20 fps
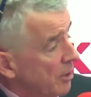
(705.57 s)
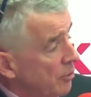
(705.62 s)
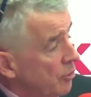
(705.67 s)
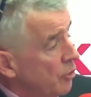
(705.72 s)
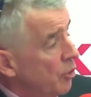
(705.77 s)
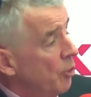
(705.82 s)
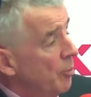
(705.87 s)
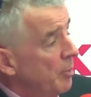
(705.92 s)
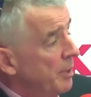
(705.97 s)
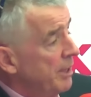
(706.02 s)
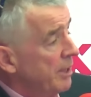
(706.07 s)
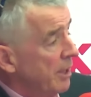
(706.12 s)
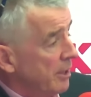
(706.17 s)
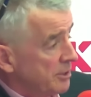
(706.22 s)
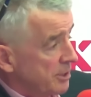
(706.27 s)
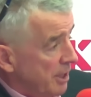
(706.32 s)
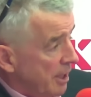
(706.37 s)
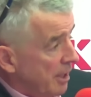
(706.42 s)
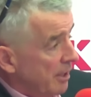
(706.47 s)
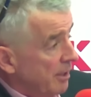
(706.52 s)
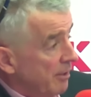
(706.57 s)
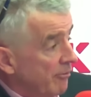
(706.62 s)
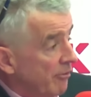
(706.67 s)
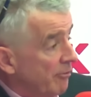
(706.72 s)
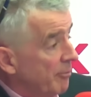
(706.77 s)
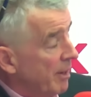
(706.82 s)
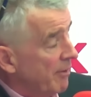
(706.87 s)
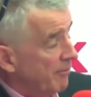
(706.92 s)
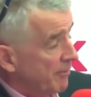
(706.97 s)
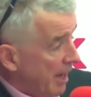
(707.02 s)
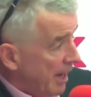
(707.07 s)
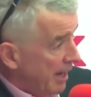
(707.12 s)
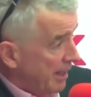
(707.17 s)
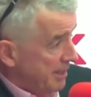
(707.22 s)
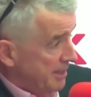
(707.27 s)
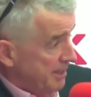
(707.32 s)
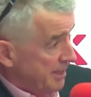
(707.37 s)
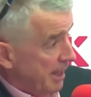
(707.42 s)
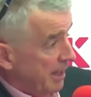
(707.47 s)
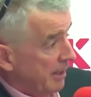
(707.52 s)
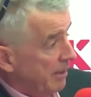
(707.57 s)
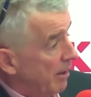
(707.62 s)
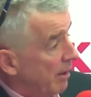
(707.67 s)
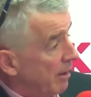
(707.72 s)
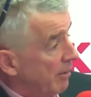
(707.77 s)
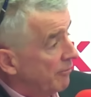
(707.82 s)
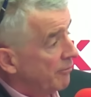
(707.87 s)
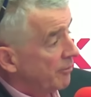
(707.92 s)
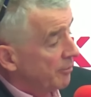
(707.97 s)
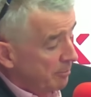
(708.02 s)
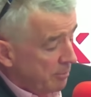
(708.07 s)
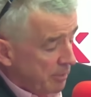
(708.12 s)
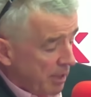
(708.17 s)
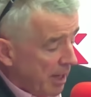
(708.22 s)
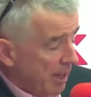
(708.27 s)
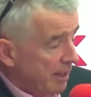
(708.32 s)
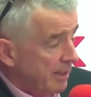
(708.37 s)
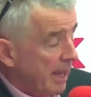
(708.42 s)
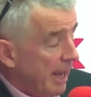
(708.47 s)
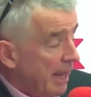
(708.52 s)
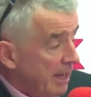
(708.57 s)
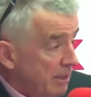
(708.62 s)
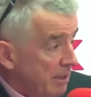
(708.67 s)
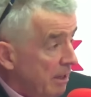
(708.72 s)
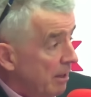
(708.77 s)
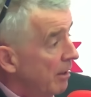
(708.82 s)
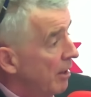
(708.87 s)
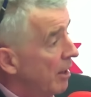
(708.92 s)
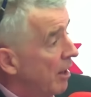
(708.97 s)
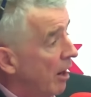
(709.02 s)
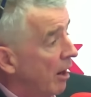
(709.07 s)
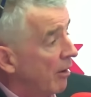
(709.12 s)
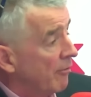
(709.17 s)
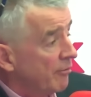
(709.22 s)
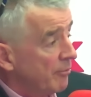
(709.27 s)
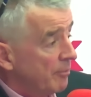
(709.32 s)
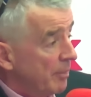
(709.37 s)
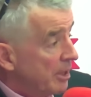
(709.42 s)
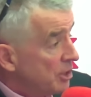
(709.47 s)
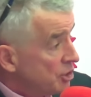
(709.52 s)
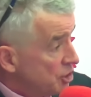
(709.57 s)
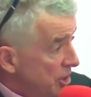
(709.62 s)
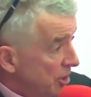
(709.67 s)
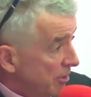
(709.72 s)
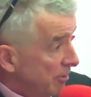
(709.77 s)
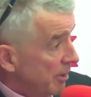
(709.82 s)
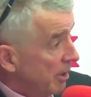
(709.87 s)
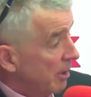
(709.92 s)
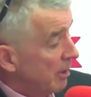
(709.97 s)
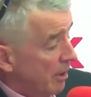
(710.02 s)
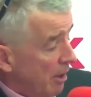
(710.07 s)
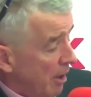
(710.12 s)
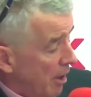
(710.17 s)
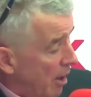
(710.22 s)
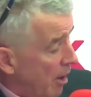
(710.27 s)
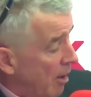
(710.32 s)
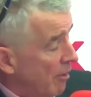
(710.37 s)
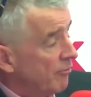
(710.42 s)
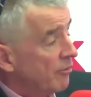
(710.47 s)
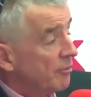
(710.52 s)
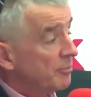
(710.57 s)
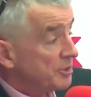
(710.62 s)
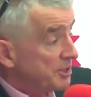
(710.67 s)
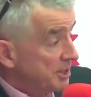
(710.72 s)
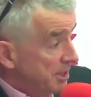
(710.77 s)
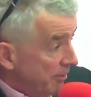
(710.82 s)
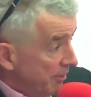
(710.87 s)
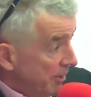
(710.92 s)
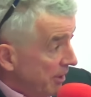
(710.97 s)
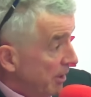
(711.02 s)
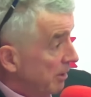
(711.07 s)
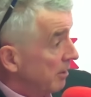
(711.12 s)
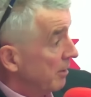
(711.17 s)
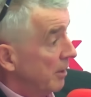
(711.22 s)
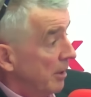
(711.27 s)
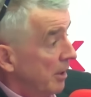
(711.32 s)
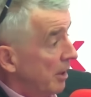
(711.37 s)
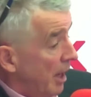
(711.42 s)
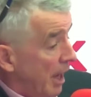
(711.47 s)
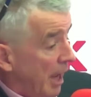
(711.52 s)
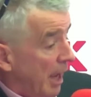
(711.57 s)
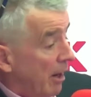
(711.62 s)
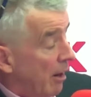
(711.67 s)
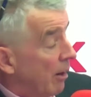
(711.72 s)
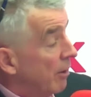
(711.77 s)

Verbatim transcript: Nobody got to Ireland from Afghanistan or from uh, Kenya or from Nigeria or from Syria uh,